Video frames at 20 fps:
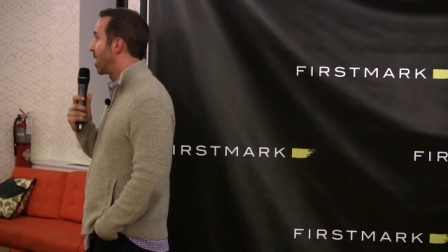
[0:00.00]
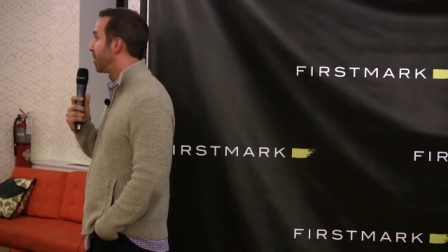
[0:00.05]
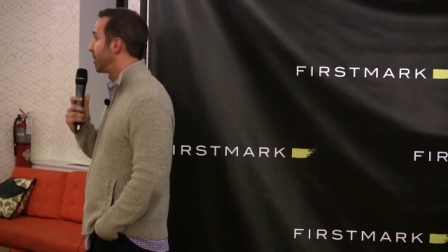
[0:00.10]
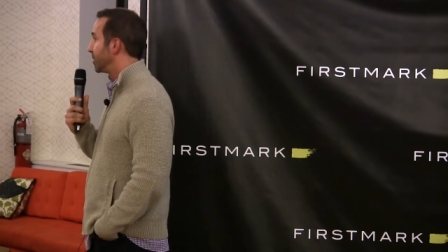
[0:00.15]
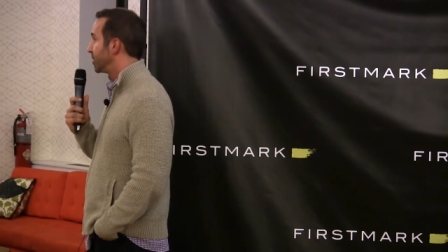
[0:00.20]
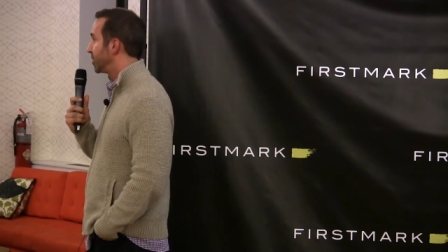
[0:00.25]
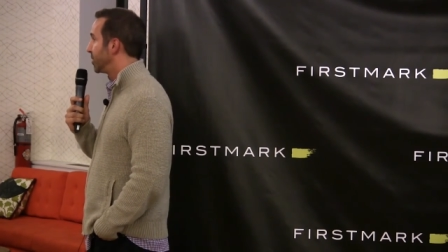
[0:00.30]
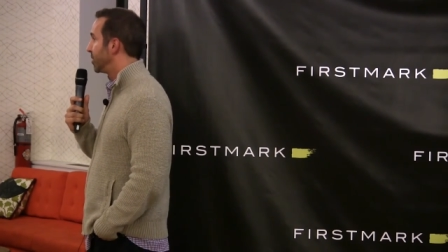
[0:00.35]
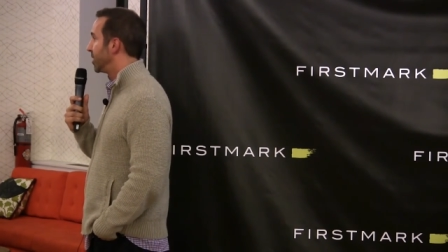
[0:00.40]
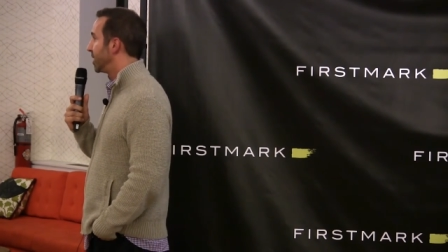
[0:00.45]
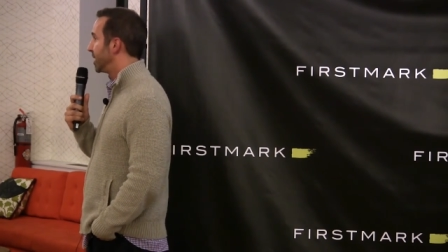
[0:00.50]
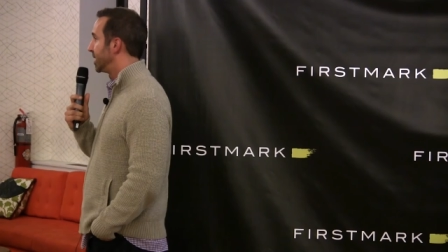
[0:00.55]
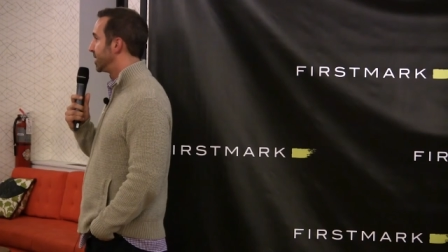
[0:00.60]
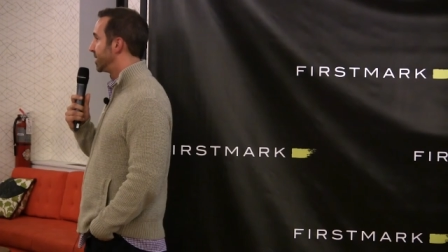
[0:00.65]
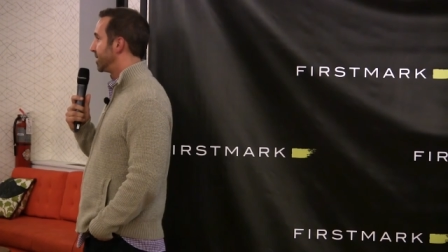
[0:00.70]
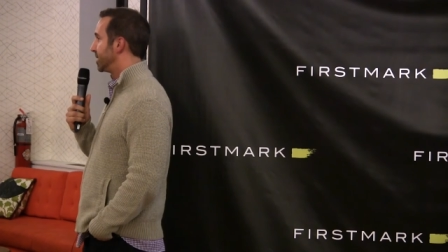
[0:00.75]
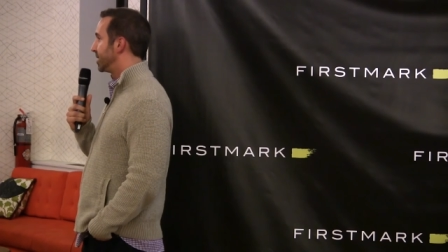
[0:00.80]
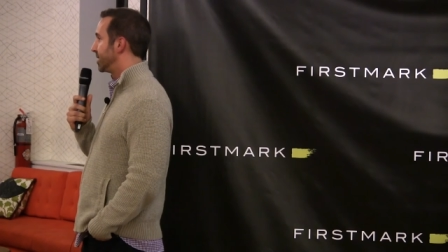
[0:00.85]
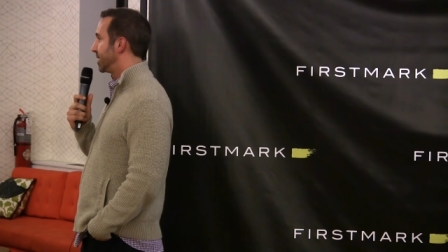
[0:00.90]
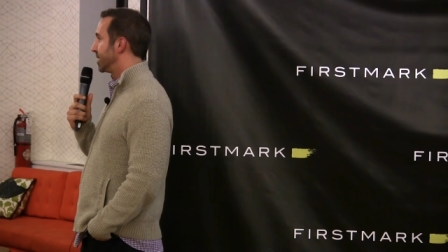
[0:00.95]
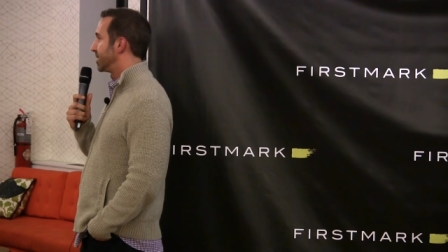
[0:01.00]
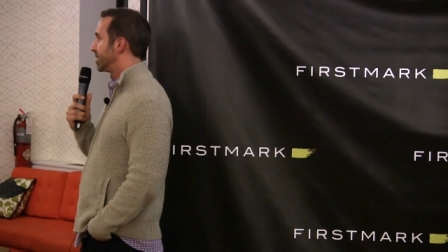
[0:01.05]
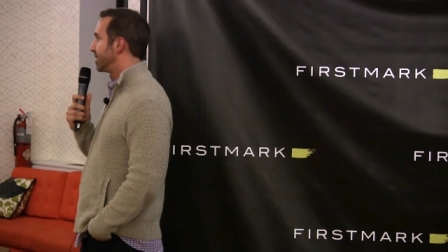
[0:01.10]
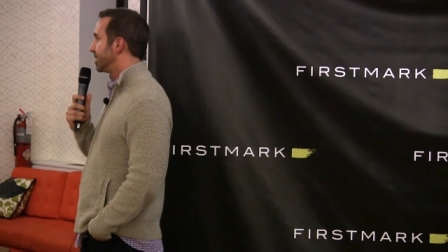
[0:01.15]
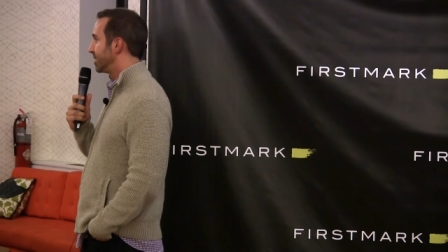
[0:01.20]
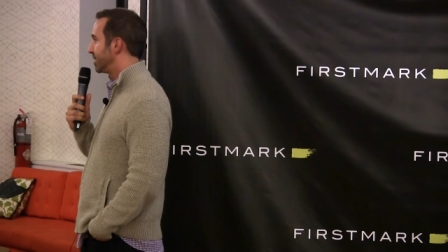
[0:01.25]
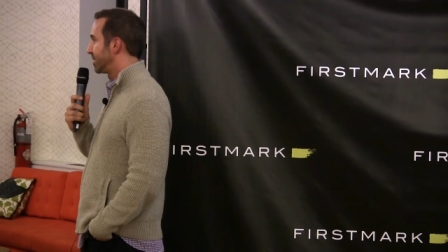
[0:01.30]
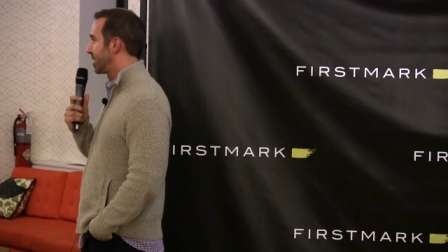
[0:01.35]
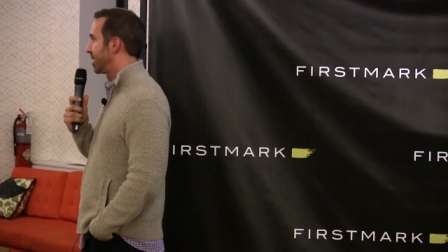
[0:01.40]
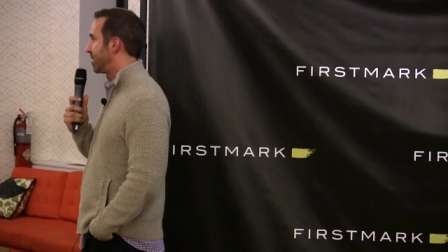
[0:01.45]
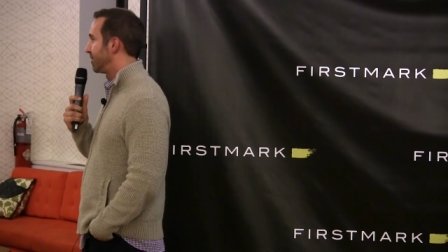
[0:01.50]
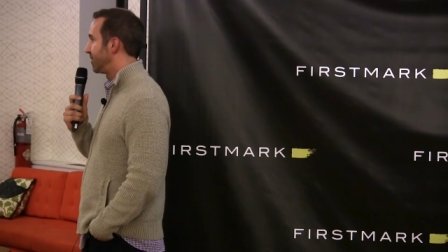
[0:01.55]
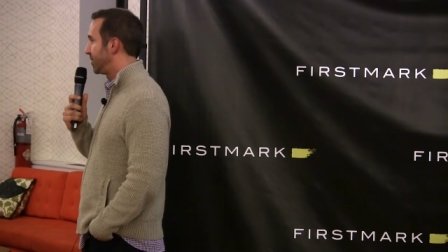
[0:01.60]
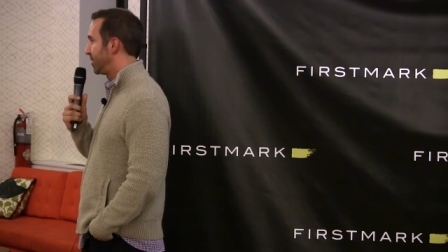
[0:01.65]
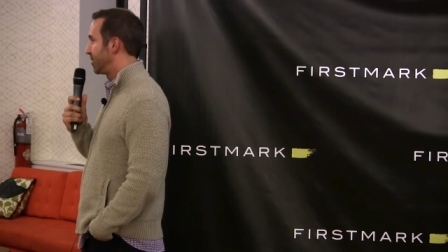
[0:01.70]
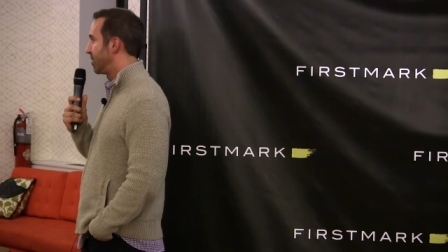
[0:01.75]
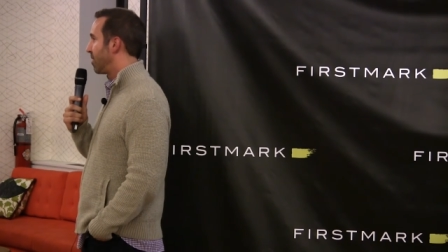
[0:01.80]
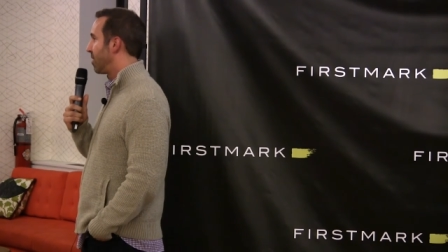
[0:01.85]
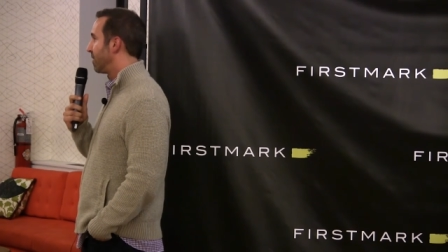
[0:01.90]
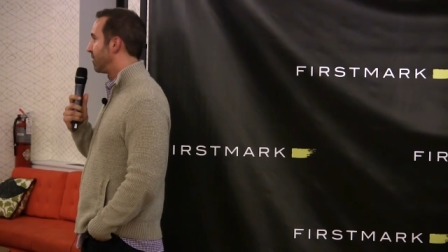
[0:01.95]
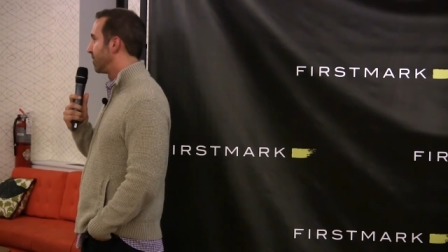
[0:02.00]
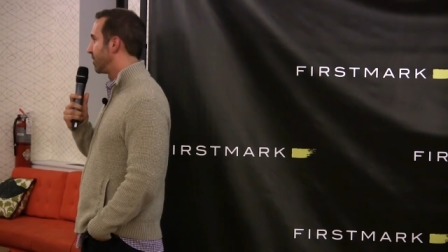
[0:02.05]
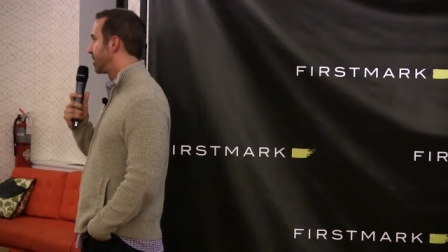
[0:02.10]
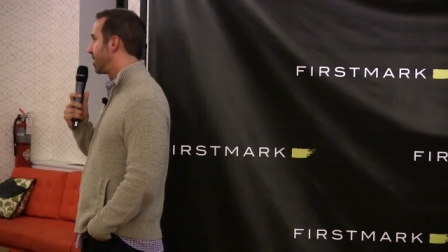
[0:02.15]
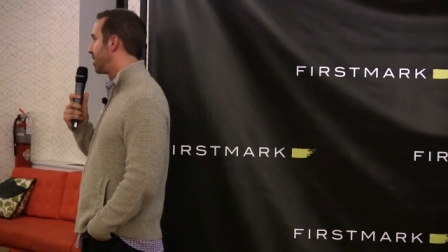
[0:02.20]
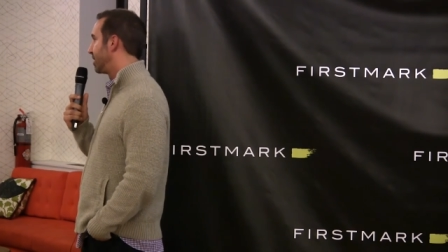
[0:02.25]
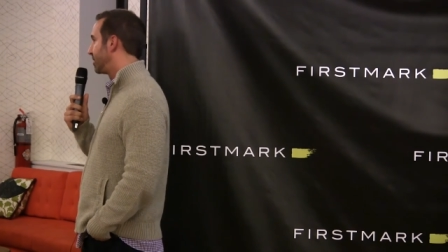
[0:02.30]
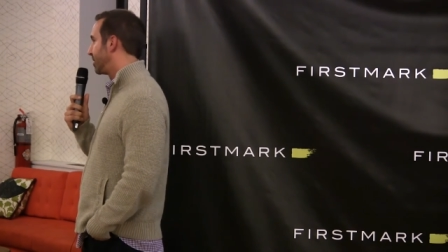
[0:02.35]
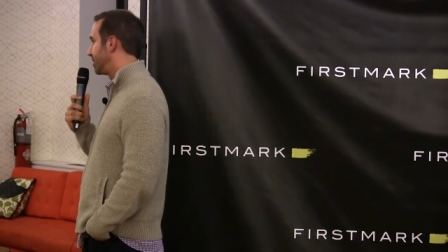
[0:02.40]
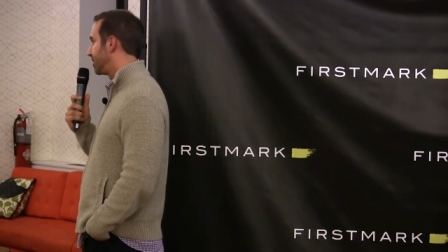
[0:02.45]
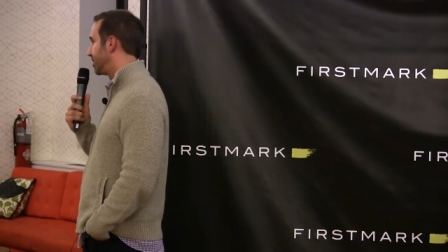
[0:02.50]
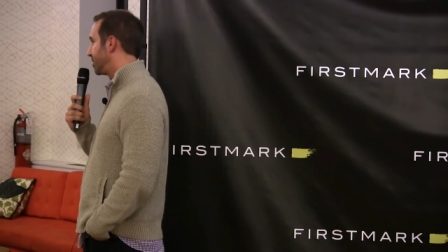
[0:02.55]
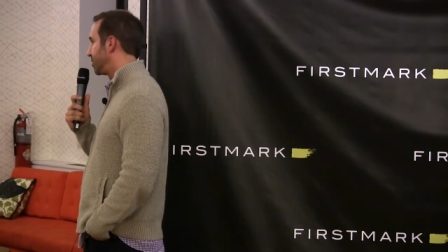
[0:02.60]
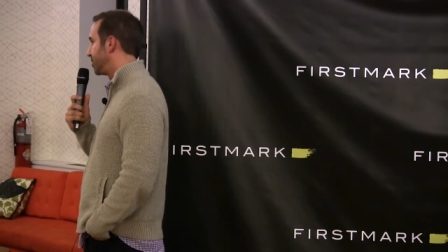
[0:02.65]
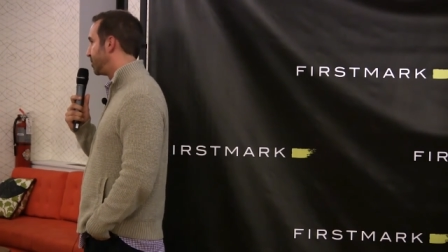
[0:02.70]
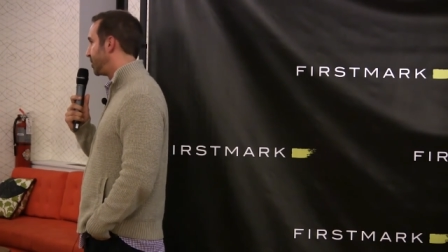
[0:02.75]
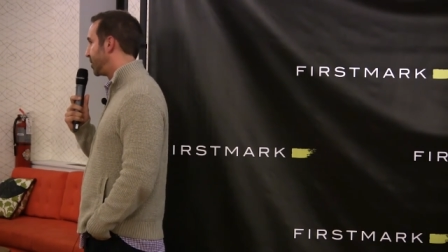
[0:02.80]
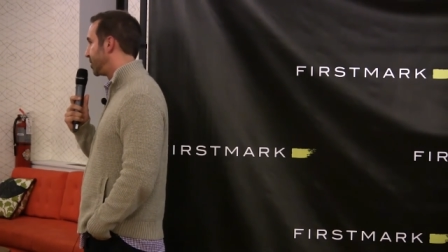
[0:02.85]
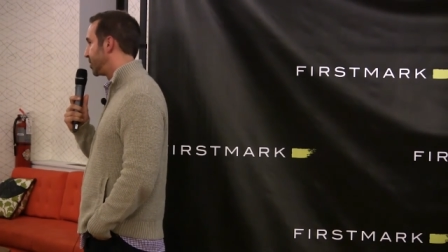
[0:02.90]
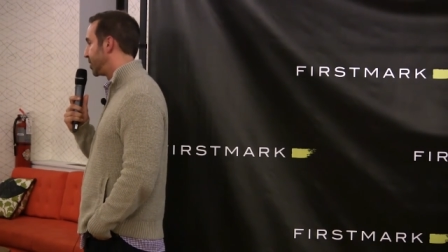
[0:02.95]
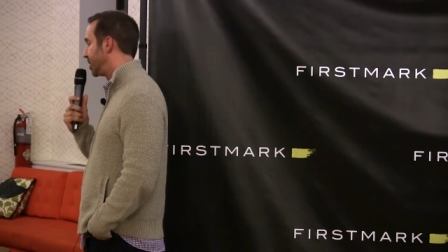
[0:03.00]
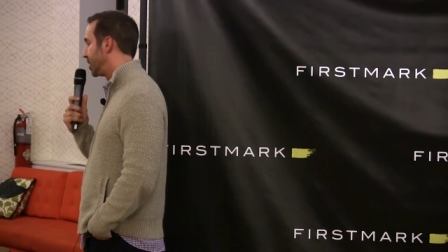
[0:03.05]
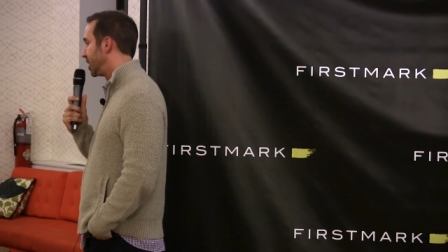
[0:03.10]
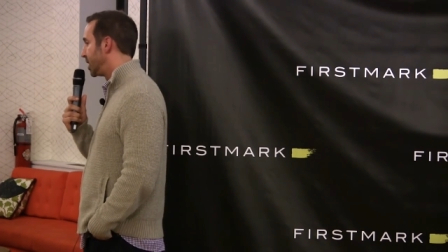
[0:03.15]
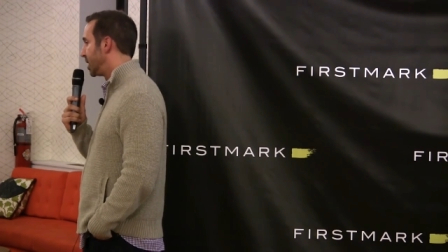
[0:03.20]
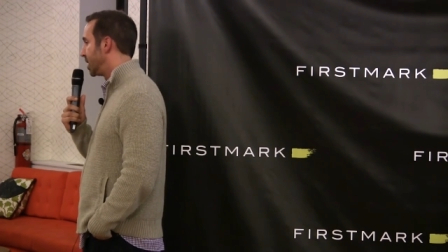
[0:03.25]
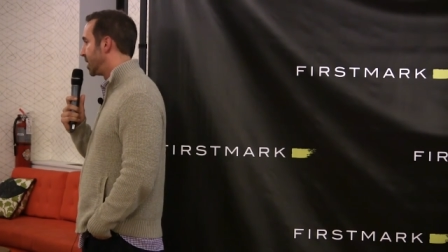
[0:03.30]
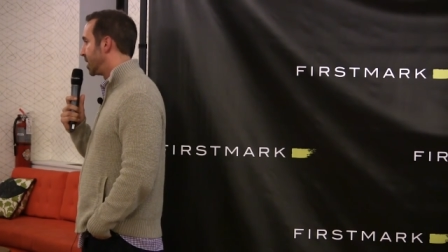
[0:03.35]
opportunities exist inside of VR for content distribution.